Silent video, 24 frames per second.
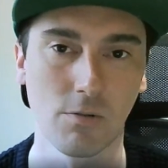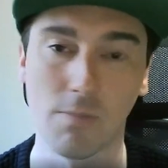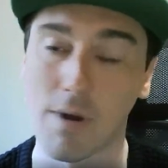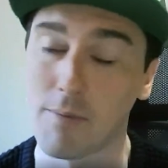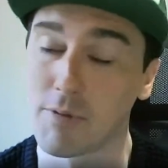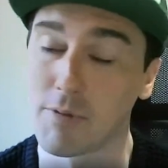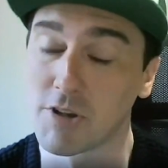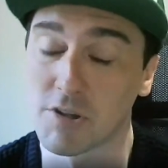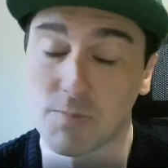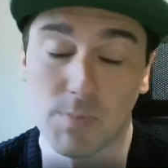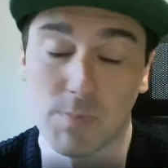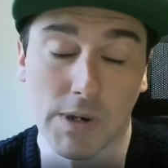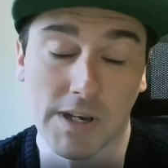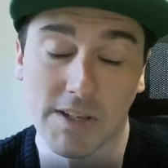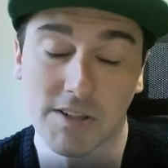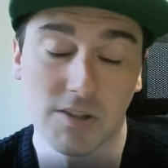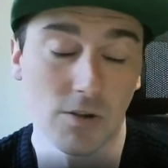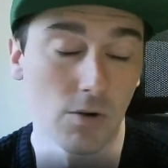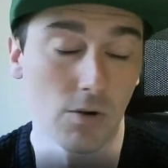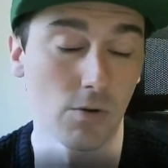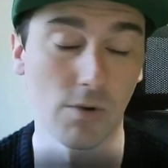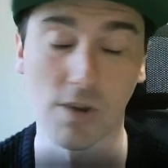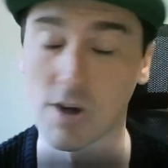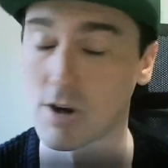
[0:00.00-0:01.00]
Maybe it's
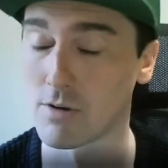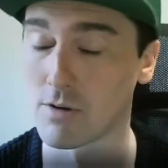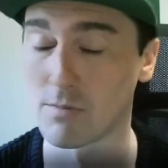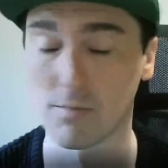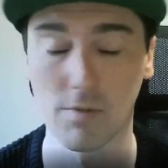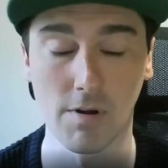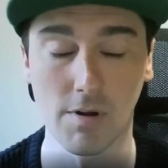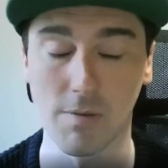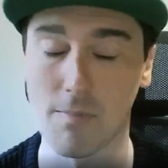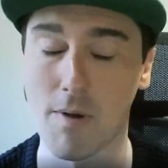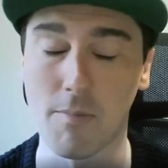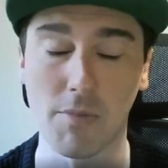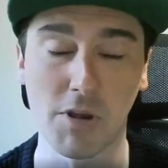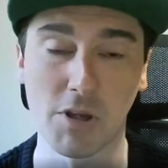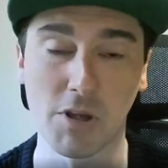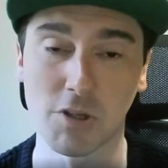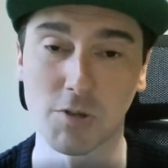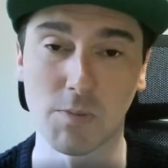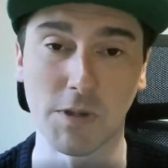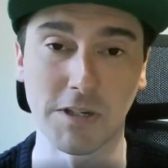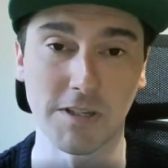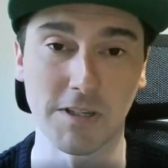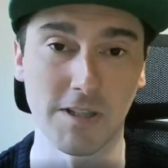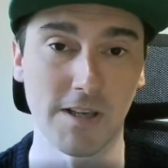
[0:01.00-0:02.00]
political, maybe you can
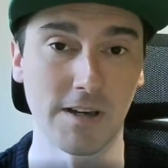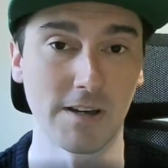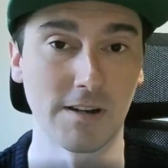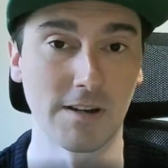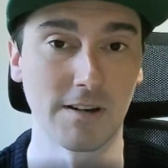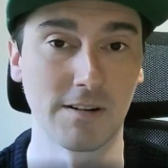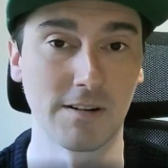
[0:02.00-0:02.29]
speak to that.